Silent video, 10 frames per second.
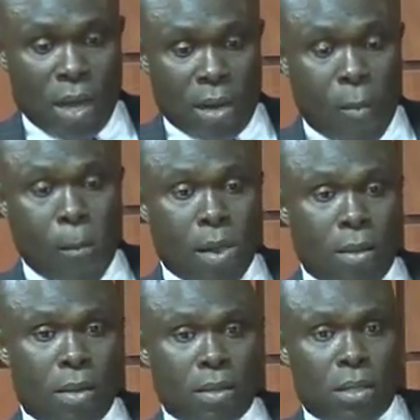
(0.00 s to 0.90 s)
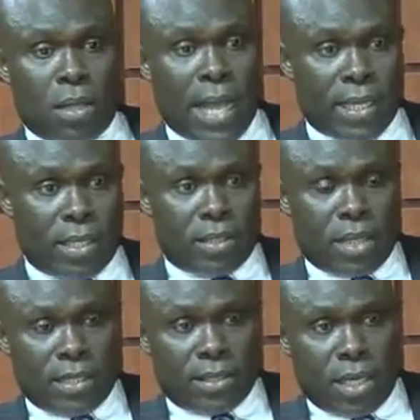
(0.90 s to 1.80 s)
Well, like
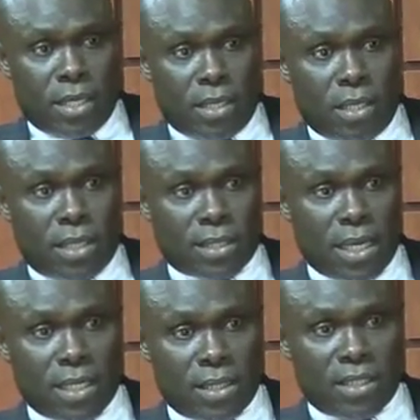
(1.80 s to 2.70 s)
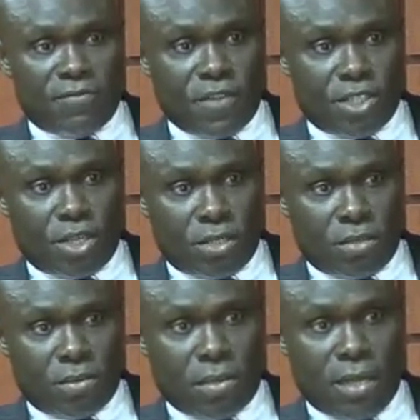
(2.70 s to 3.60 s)
I said, His Excellency's vision
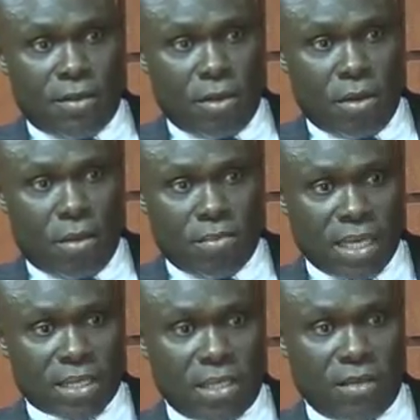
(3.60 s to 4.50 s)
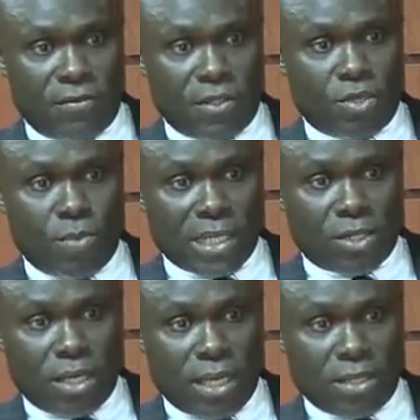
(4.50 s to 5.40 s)
and objective is to make
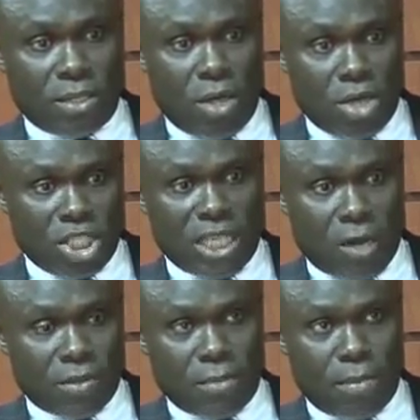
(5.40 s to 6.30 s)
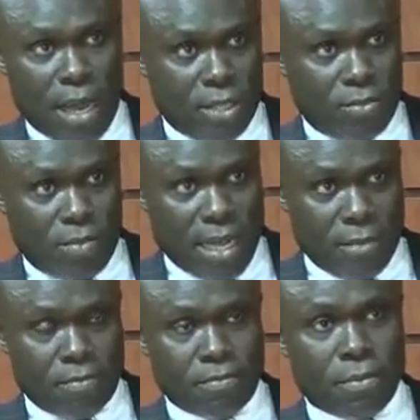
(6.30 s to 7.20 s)
sure there is uninterrupted power supply.
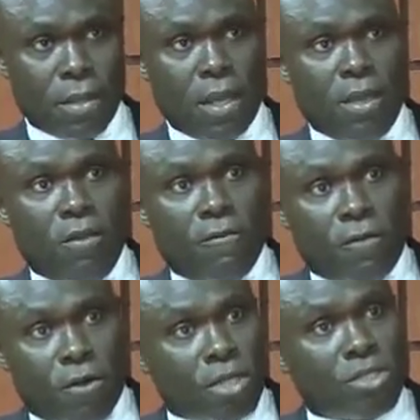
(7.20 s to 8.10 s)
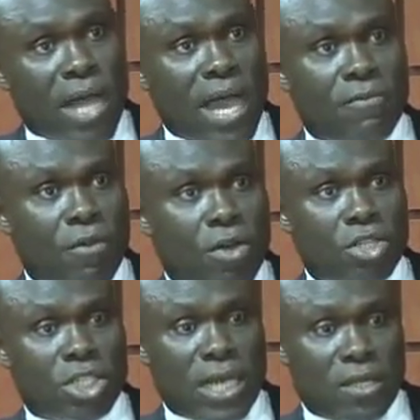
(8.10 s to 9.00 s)
For us to have
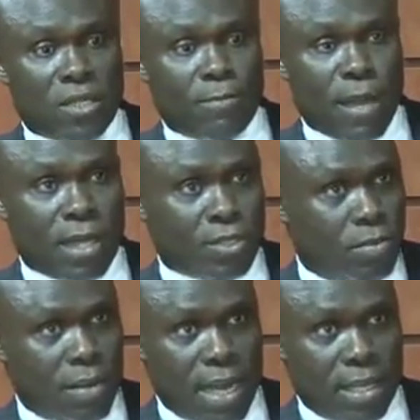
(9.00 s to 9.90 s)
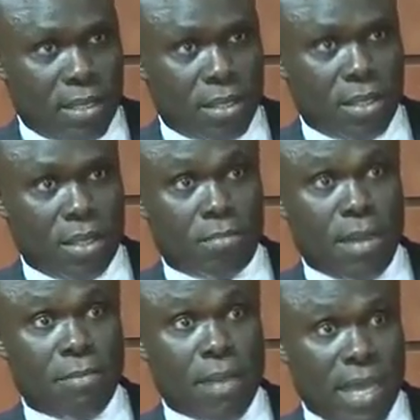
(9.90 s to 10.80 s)
uninterrupted power supply, in
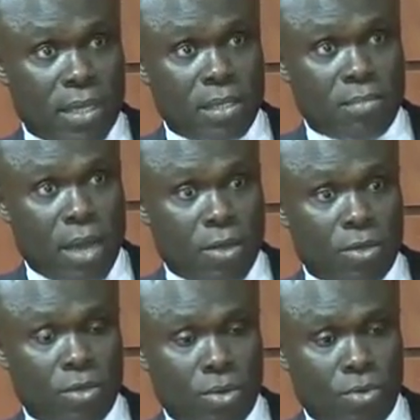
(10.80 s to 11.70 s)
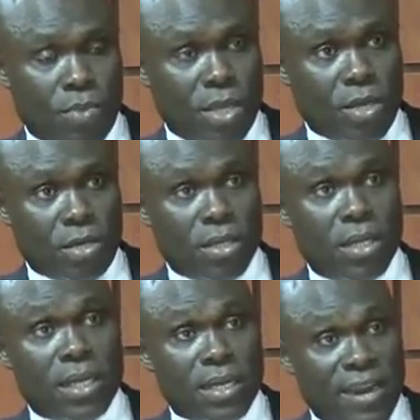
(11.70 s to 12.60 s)
my mind, in my opinion,
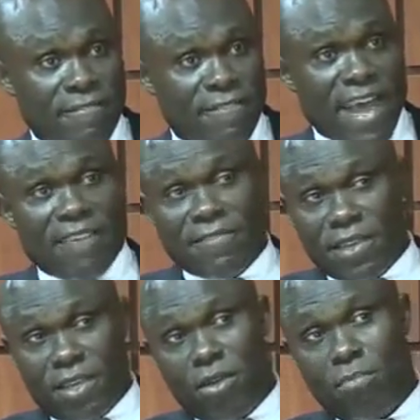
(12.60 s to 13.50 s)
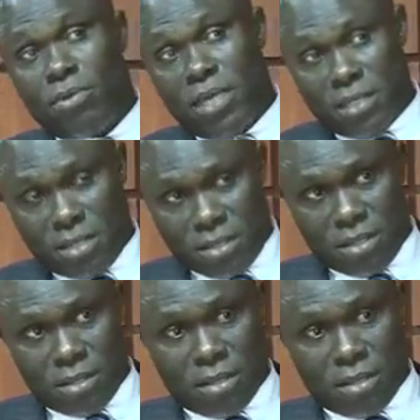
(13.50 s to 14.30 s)
there are 5 key components.